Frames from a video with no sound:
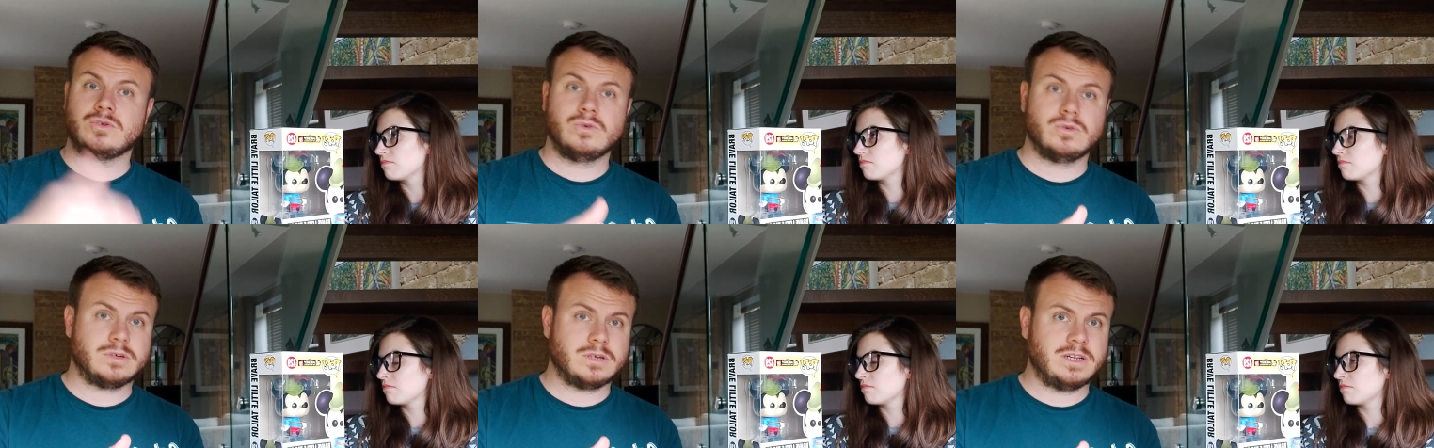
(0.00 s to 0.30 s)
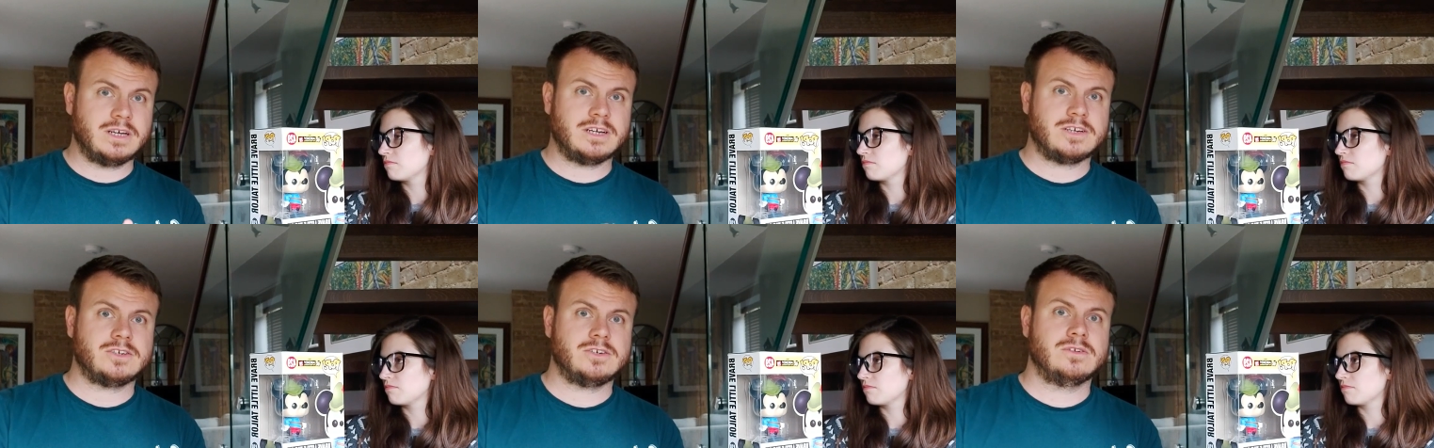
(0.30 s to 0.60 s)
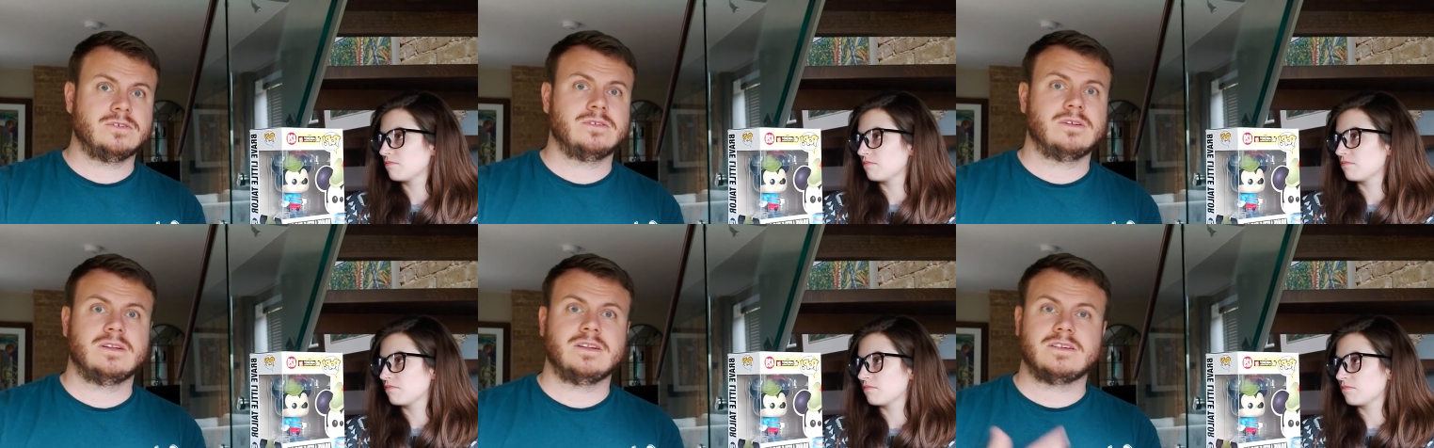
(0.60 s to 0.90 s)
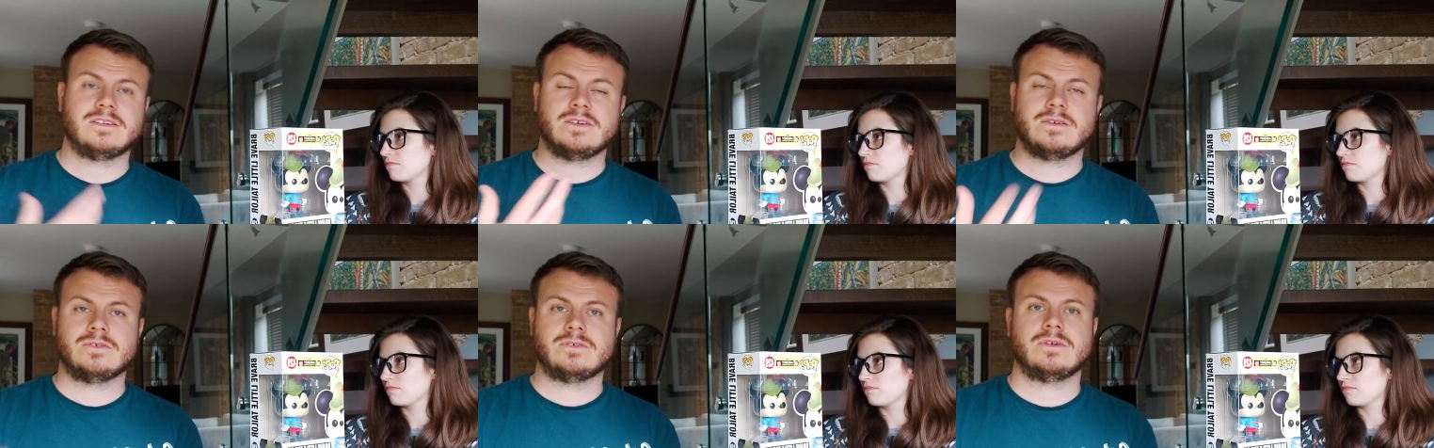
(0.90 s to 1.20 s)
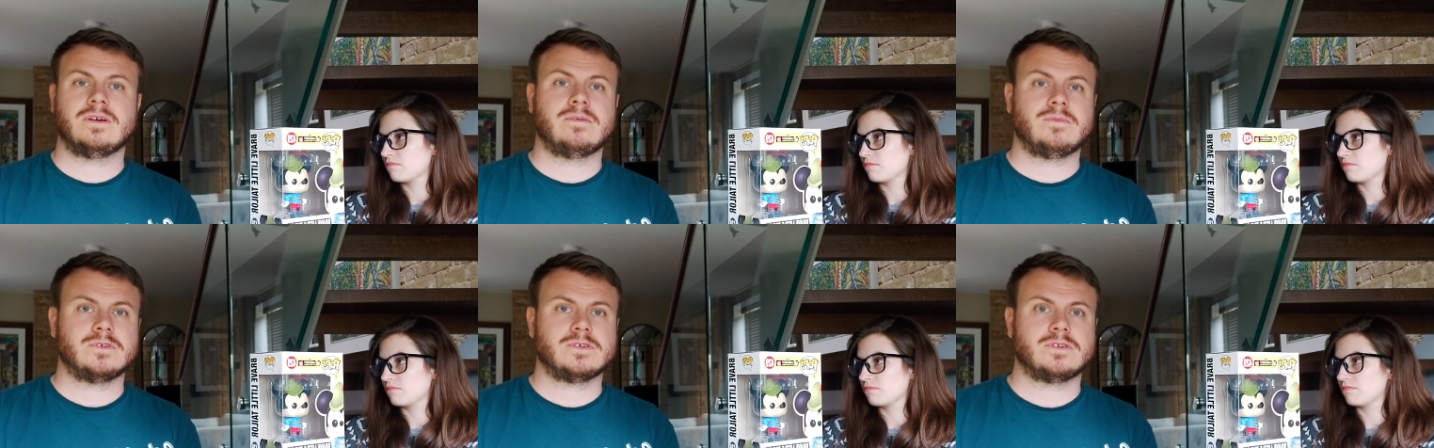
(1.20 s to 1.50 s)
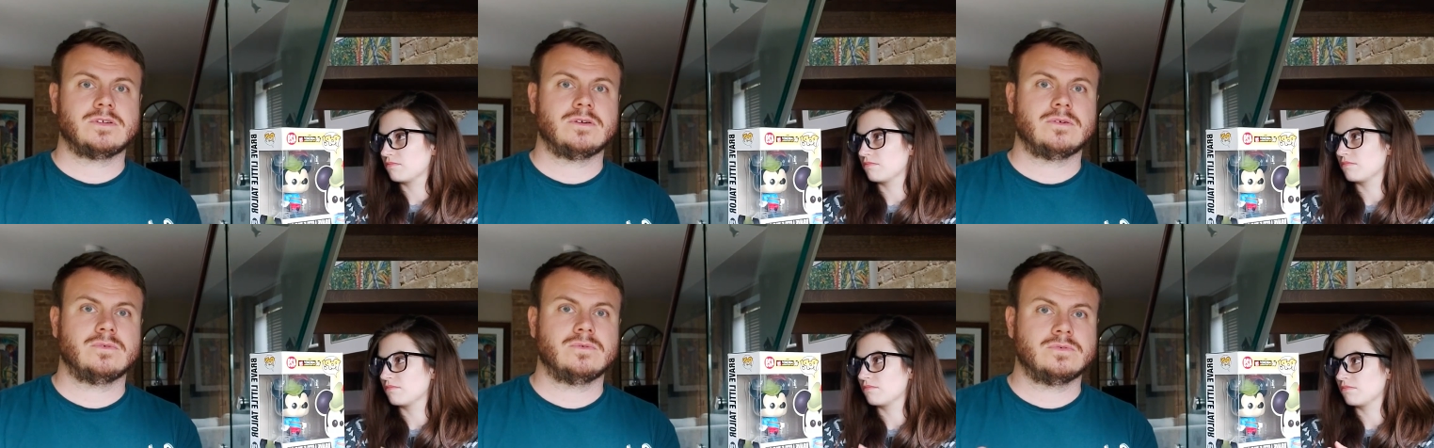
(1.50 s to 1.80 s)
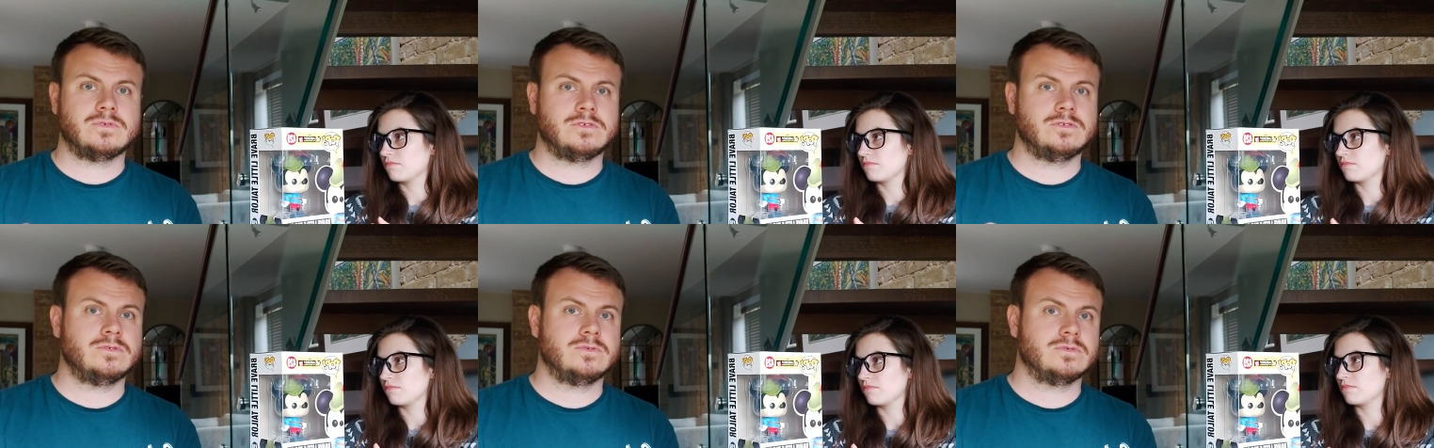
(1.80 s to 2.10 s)
Speaker 1: to your collection and it tells you how much totals
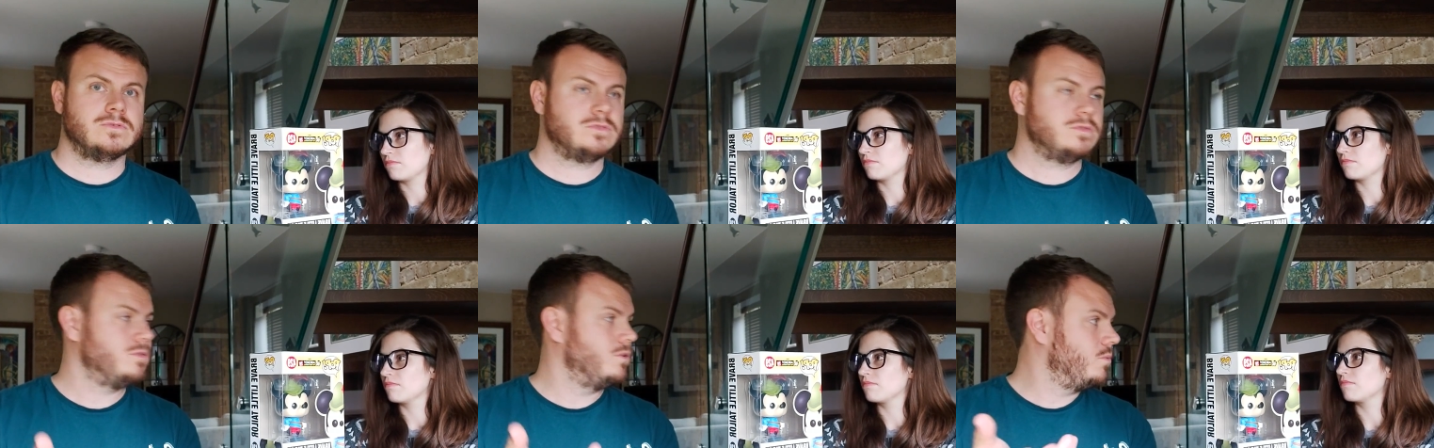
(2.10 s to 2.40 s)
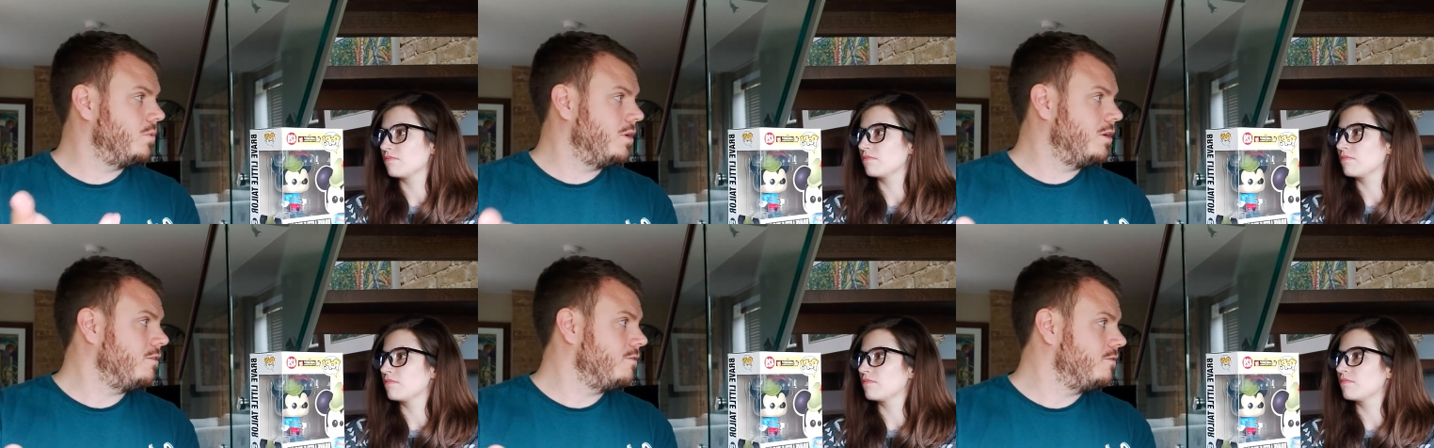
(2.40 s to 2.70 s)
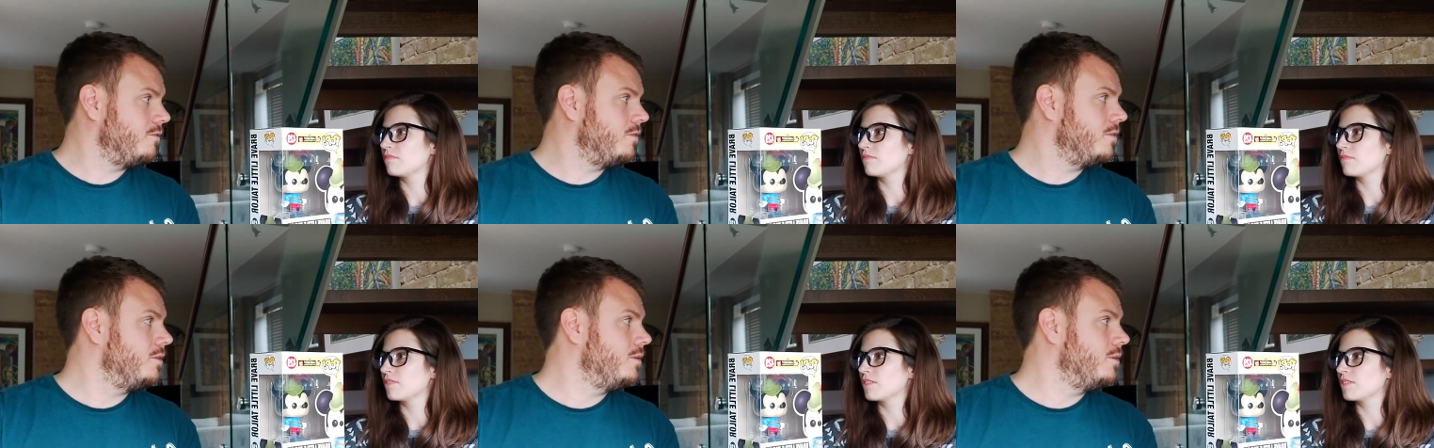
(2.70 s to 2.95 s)
yours are worth.